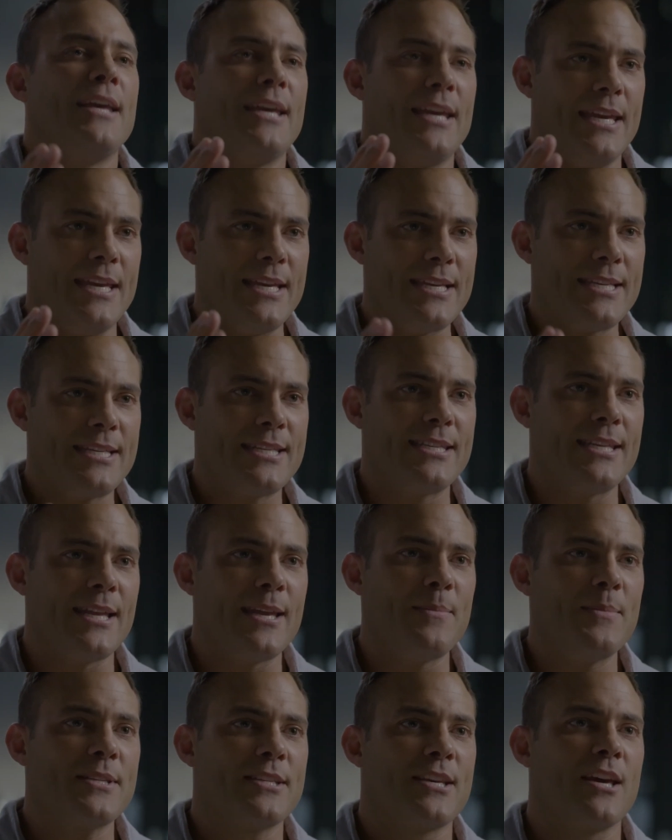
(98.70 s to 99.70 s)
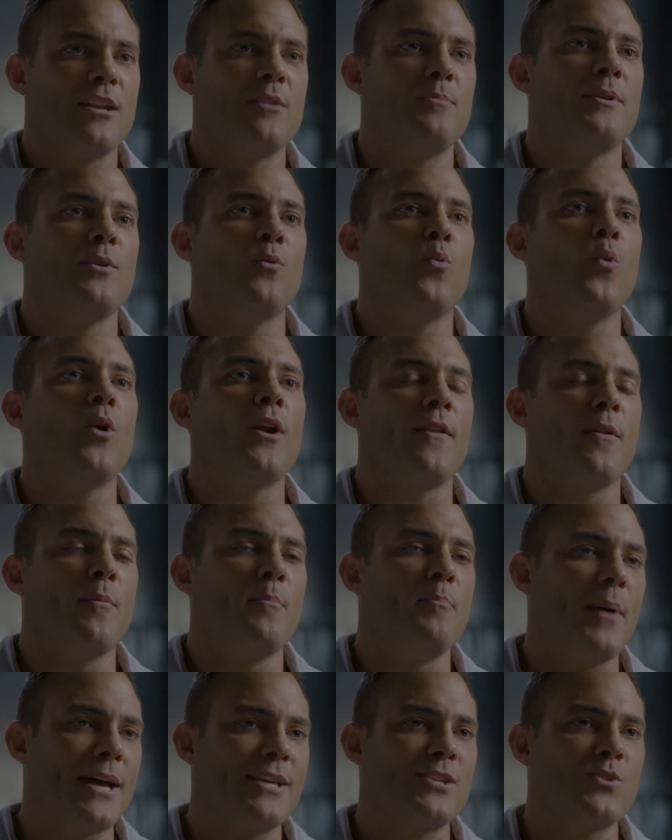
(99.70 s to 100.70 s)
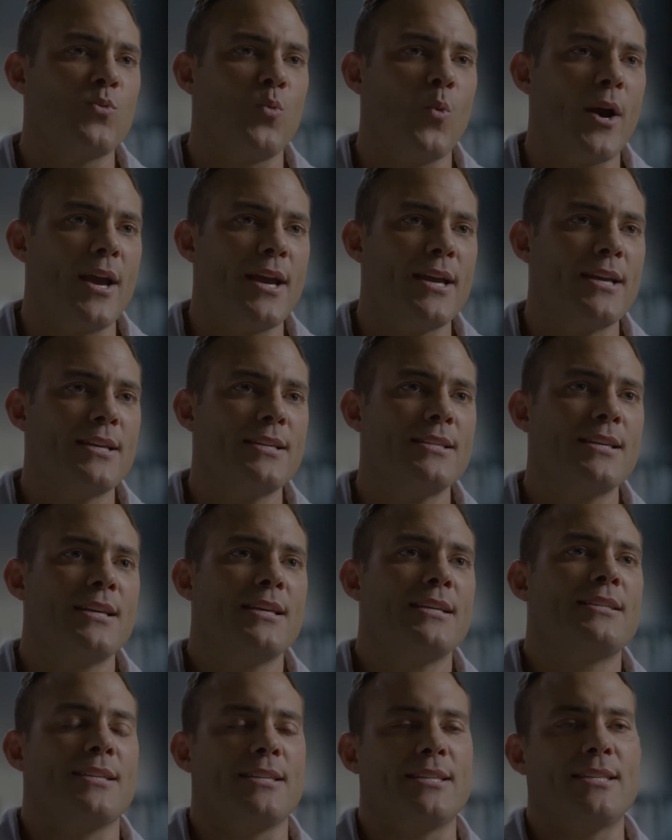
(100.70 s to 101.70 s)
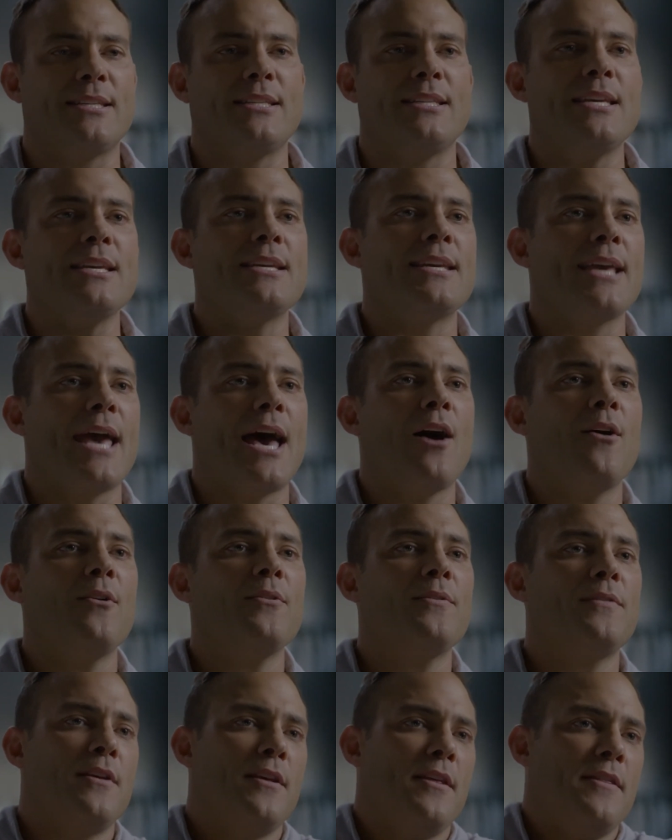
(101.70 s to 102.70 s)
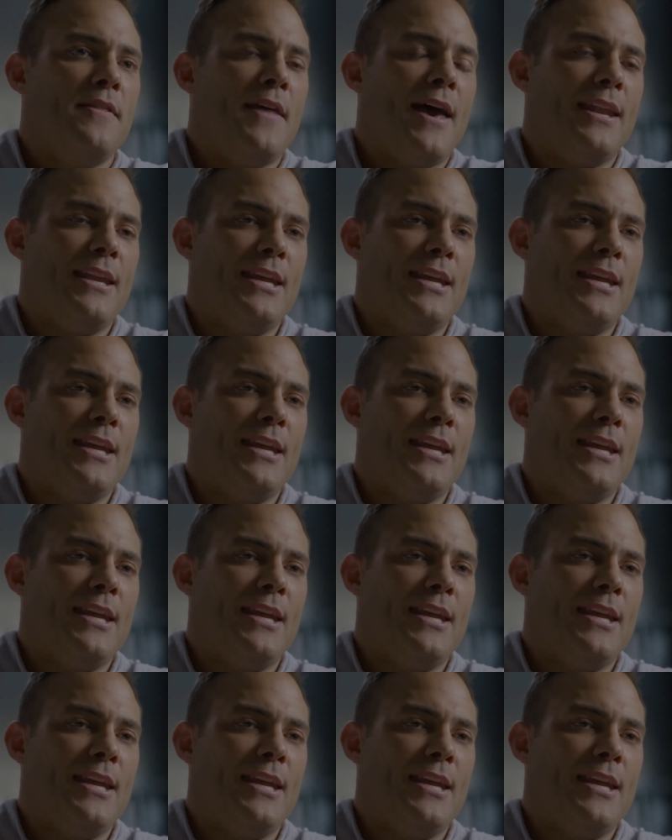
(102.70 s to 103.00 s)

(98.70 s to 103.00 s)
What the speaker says: E-stim is going to be one of the best ways to seek out that